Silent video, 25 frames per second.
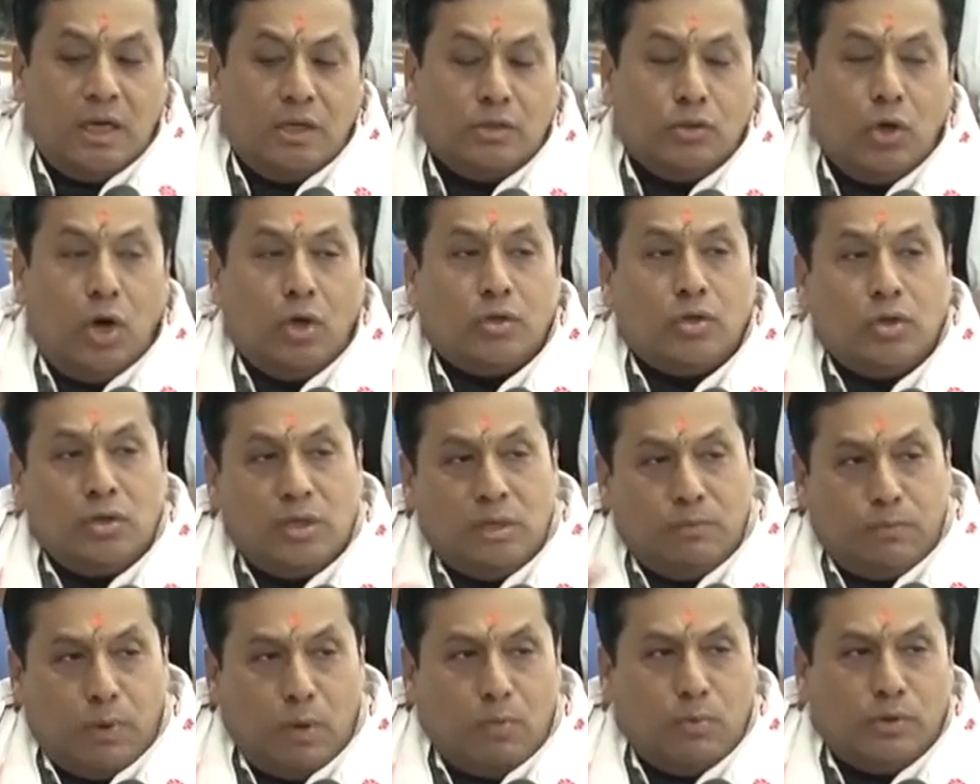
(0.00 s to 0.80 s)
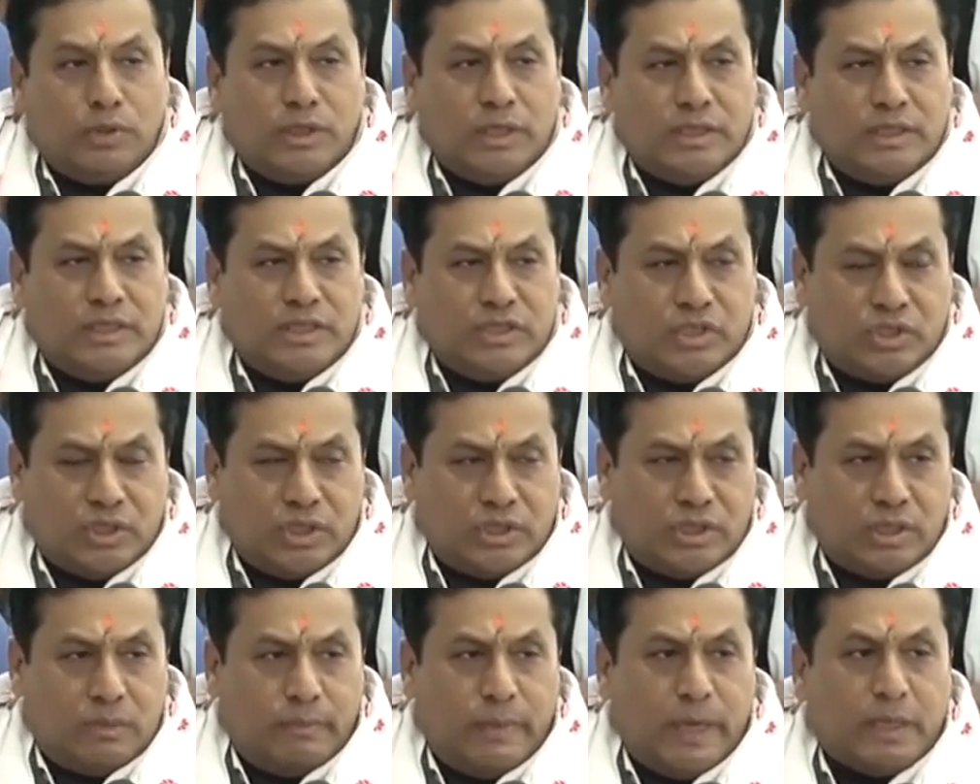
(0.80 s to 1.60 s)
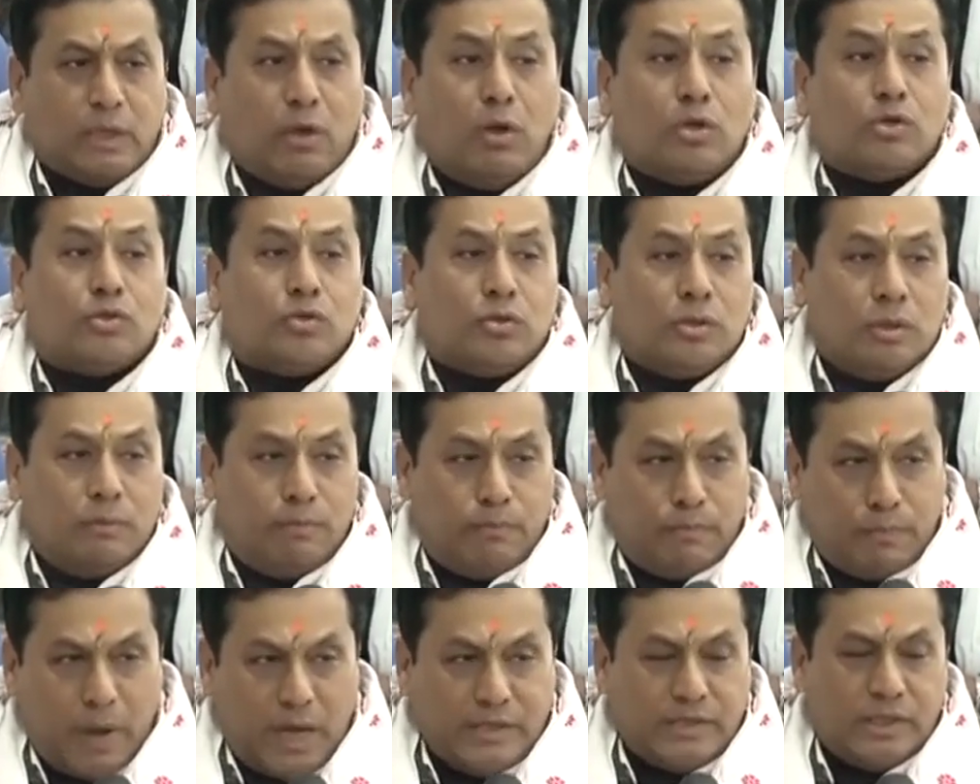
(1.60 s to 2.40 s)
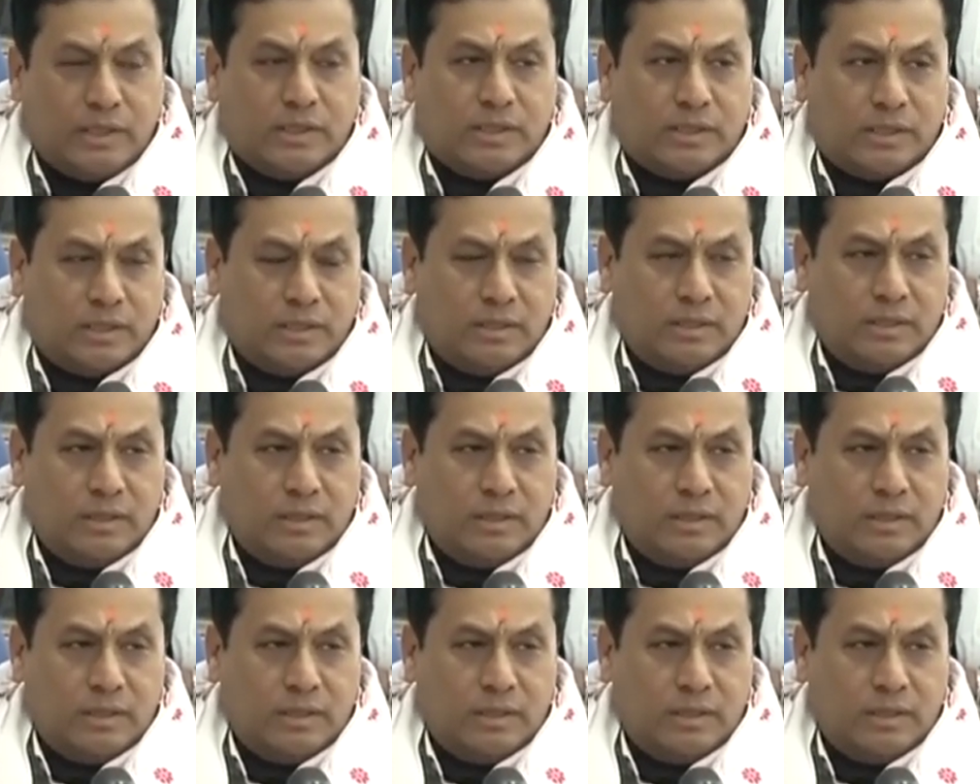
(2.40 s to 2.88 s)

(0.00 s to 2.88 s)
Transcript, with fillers: Not only promoted the stature, but also the budget.